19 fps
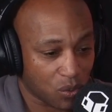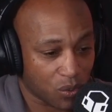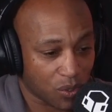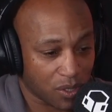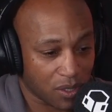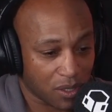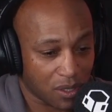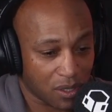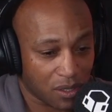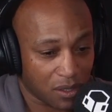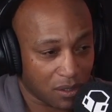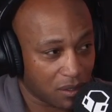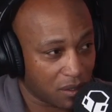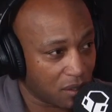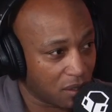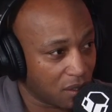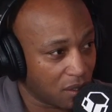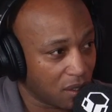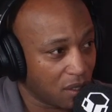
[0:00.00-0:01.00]
You won
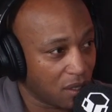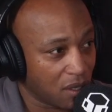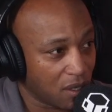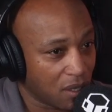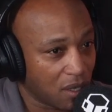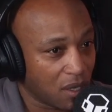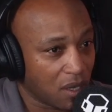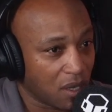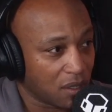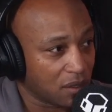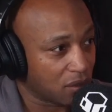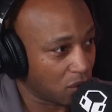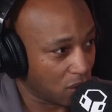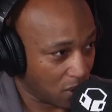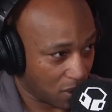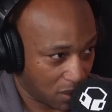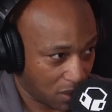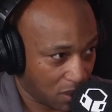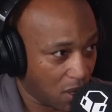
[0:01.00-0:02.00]
or tied all
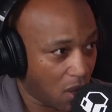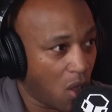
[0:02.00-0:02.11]
games for